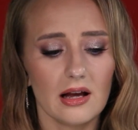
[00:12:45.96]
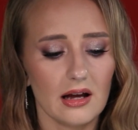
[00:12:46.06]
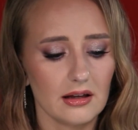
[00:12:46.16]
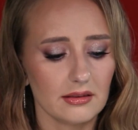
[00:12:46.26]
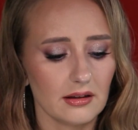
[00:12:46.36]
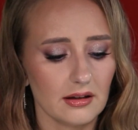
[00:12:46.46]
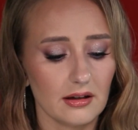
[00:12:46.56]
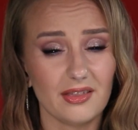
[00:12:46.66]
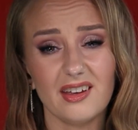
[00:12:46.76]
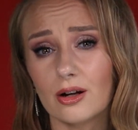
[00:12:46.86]
and
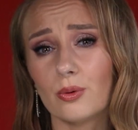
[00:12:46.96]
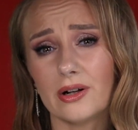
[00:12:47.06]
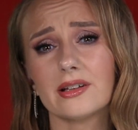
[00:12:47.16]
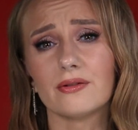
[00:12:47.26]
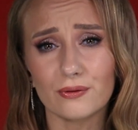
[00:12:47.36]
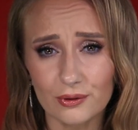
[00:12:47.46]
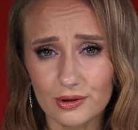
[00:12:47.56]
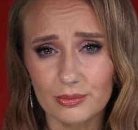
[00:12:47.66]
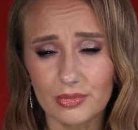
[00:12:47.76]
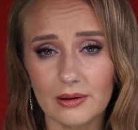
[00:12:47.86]
they are quite
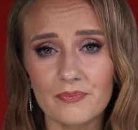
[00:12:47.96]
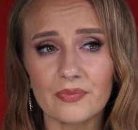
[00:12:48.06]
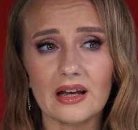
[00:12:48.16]
affordable.